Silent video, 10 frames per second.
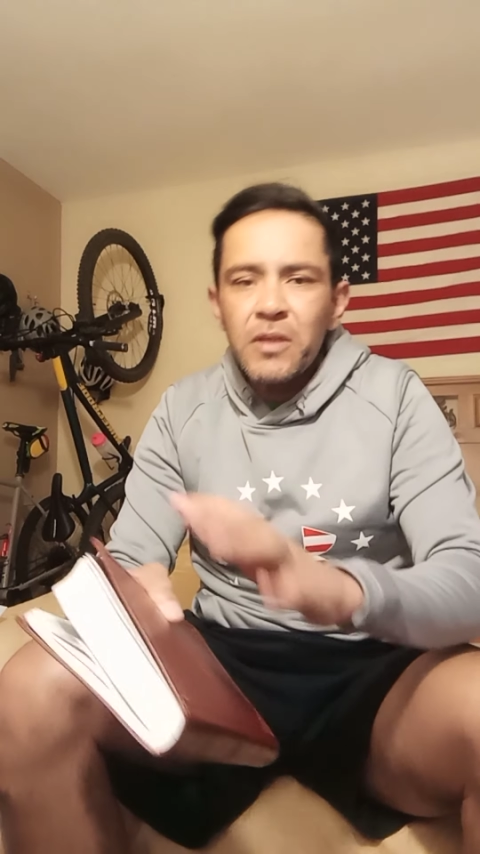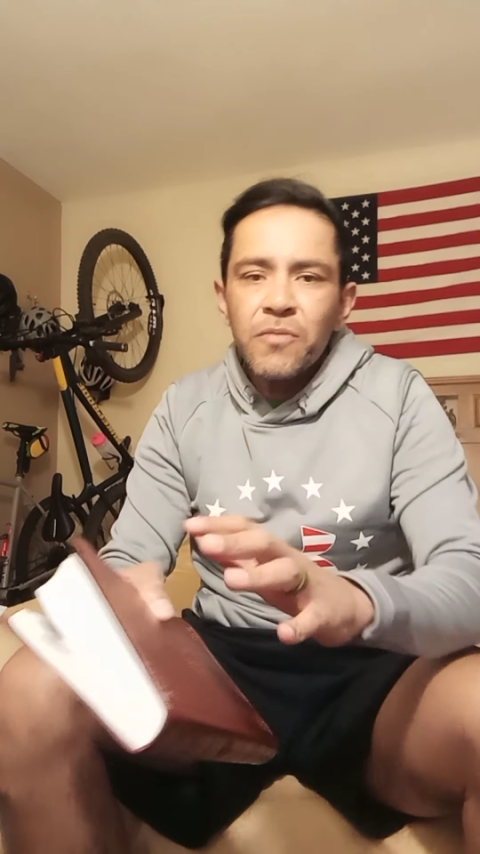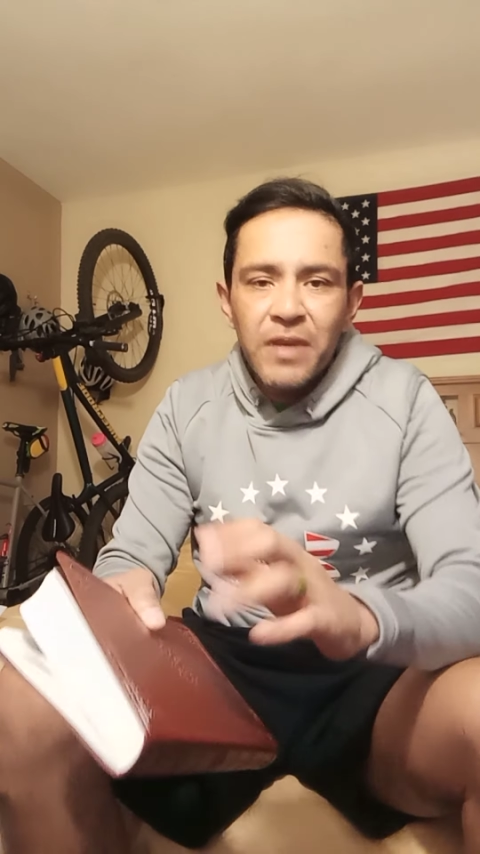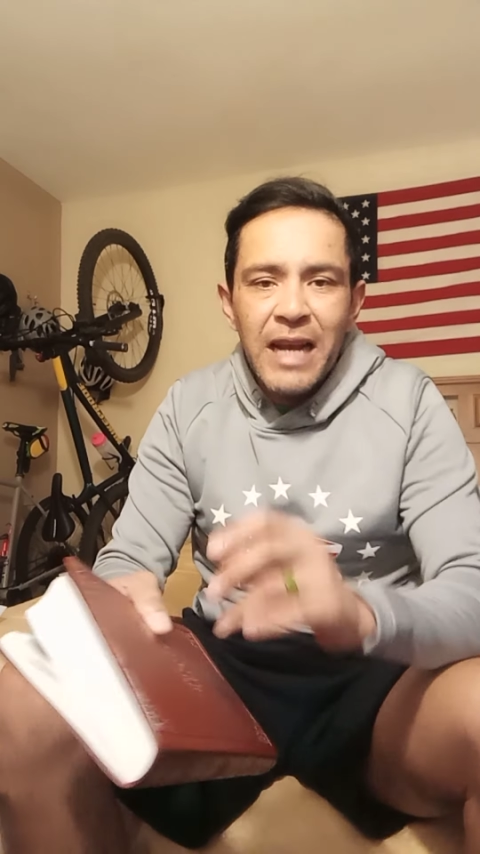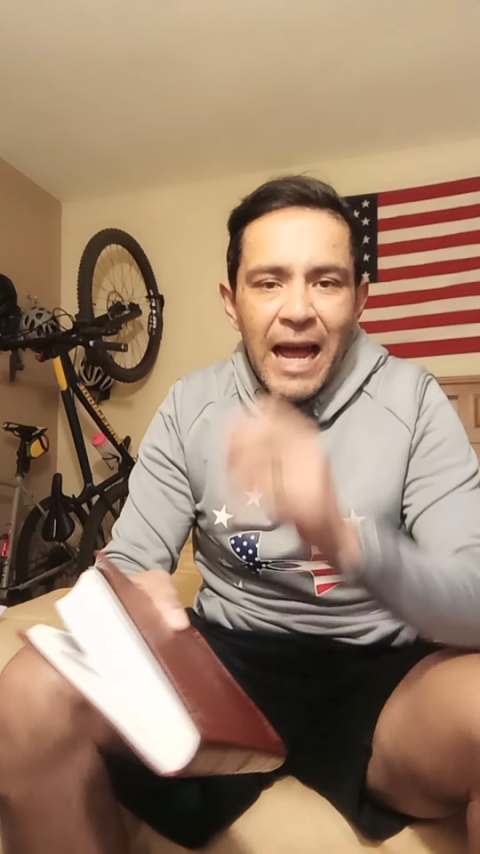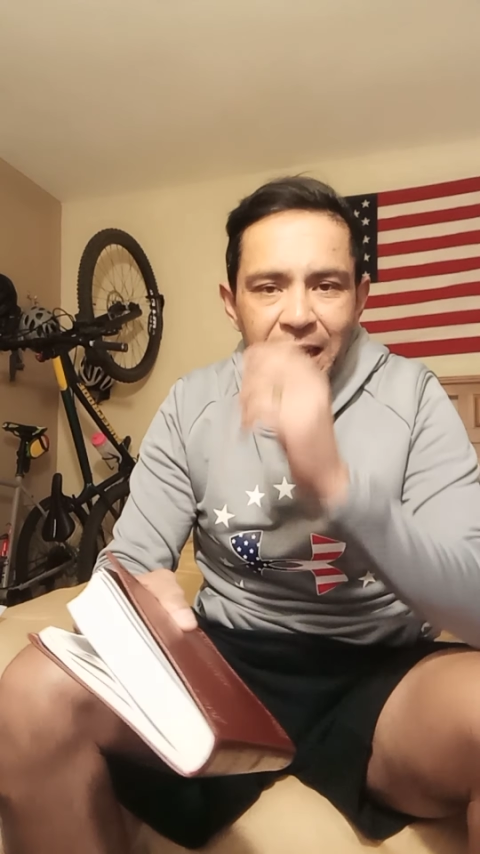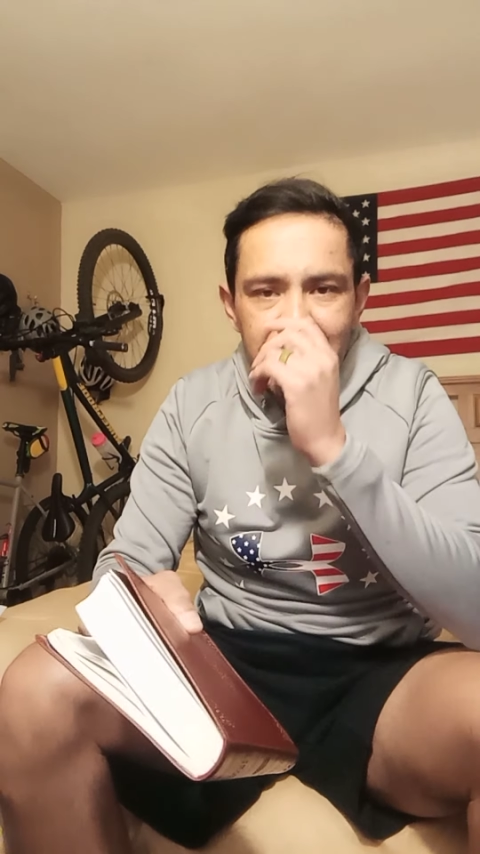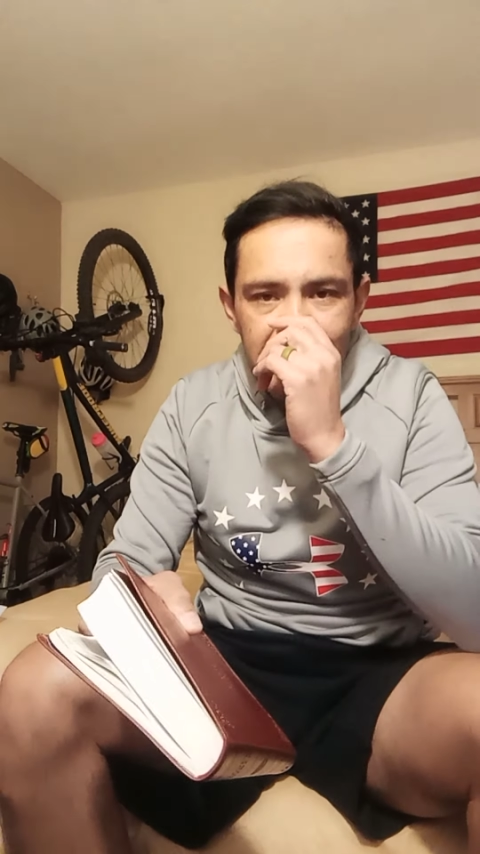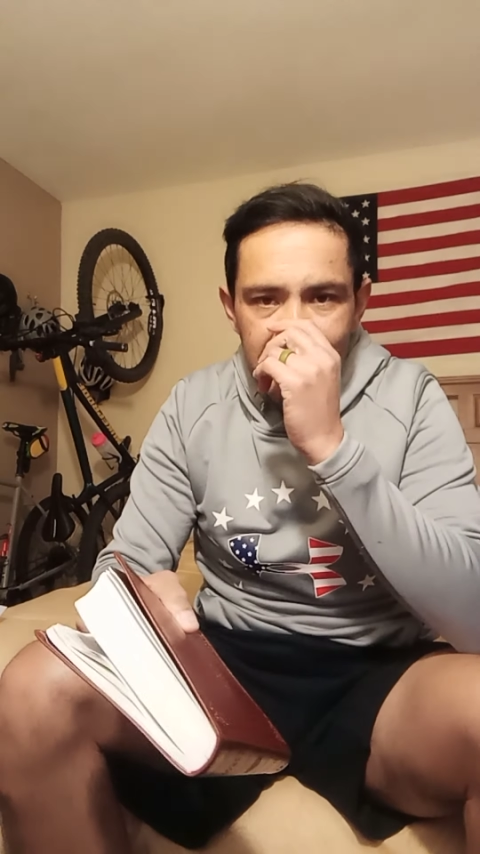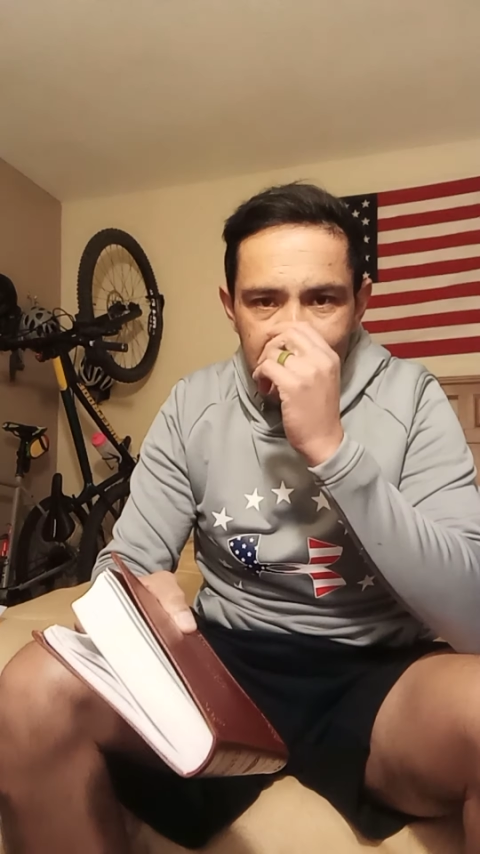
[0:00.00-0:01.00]

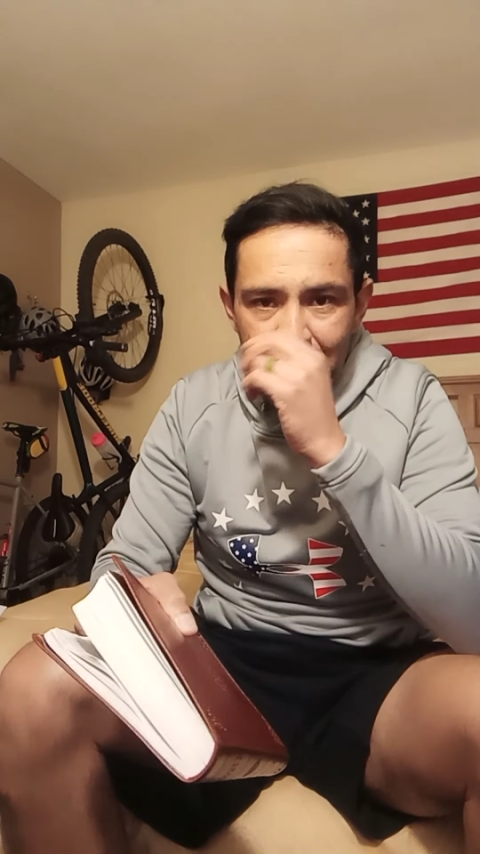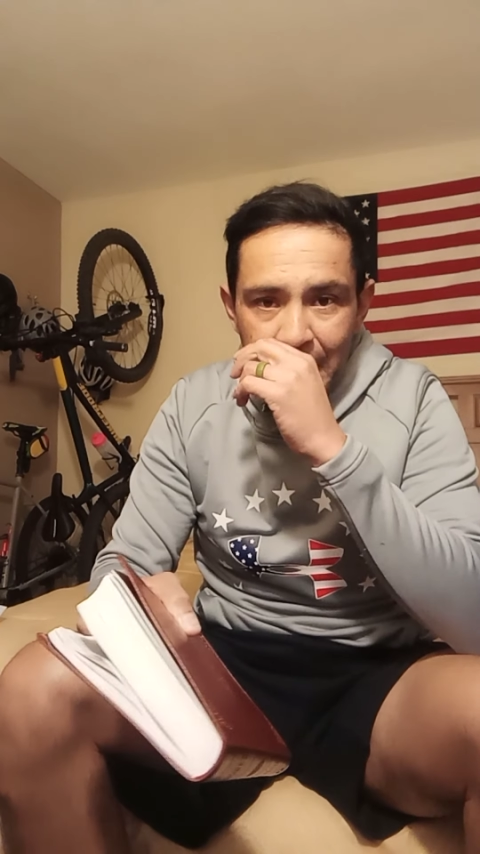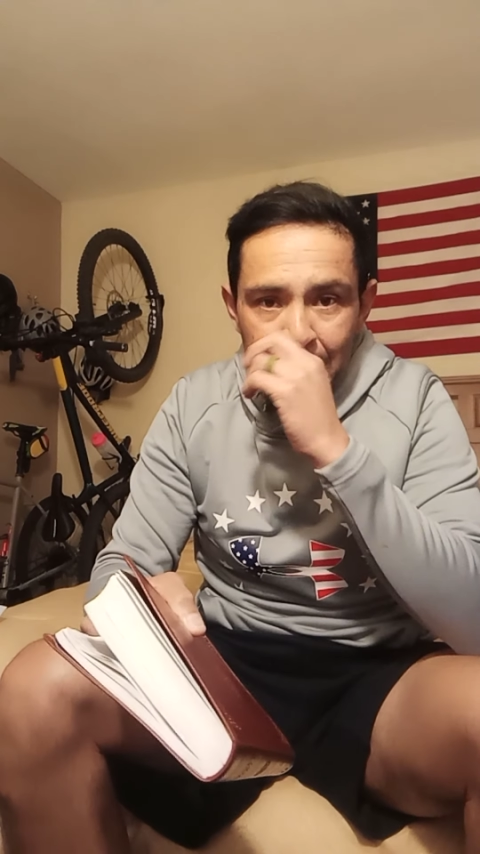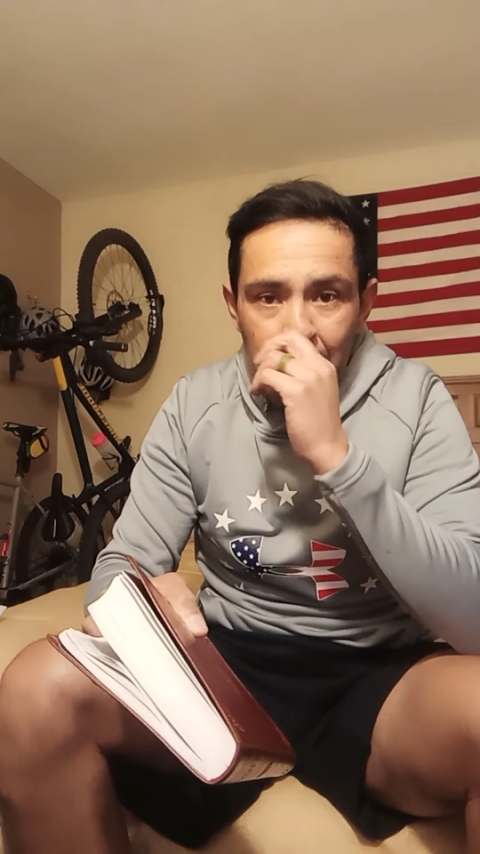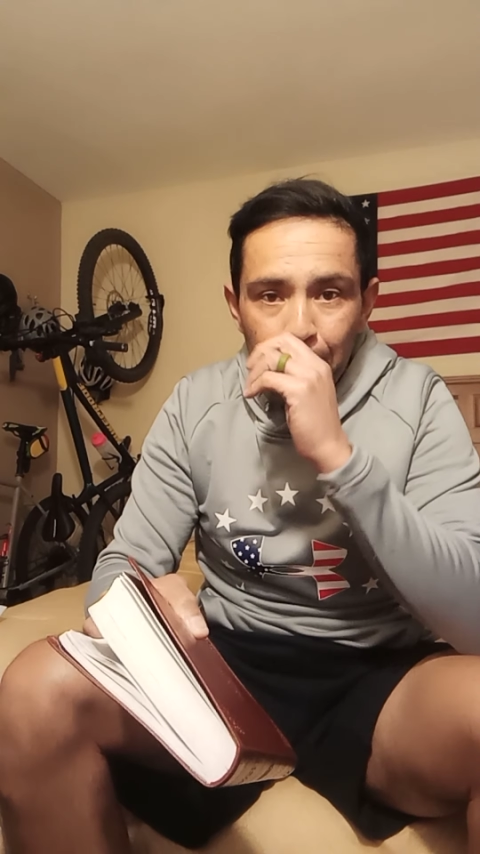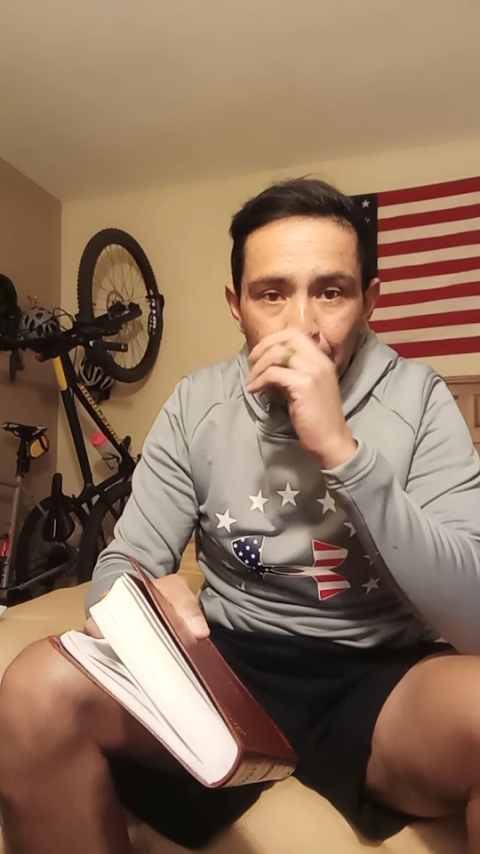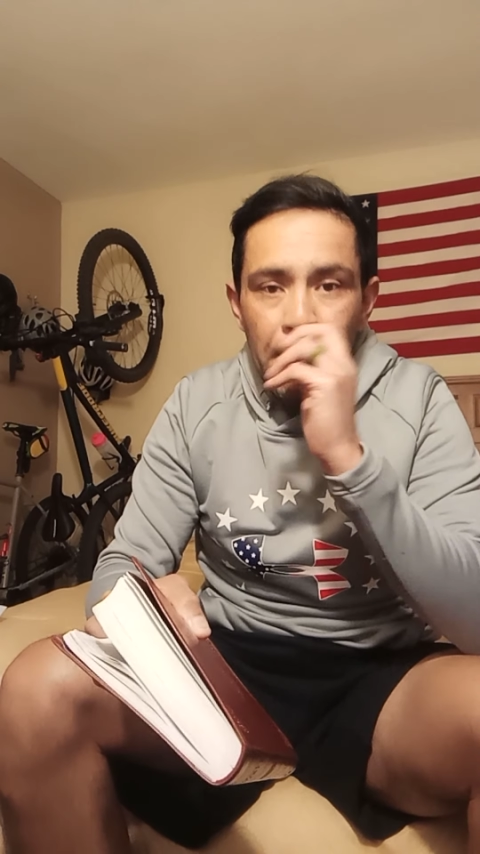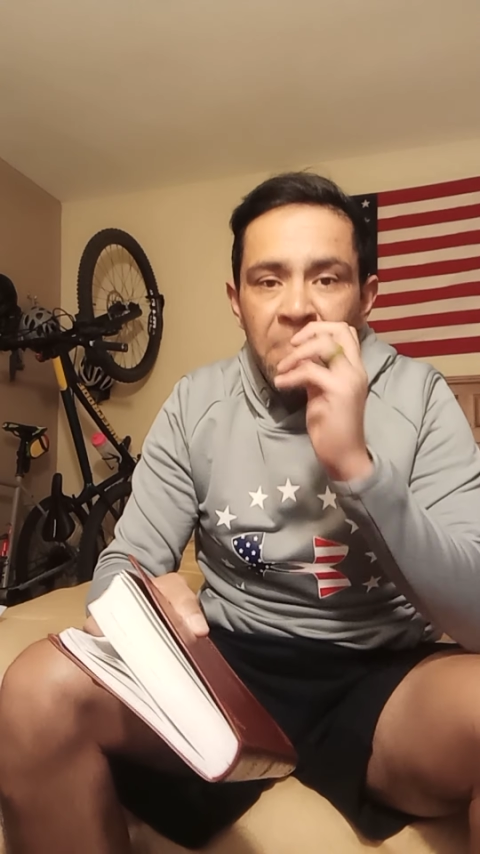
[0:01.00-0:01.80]
relaxing and um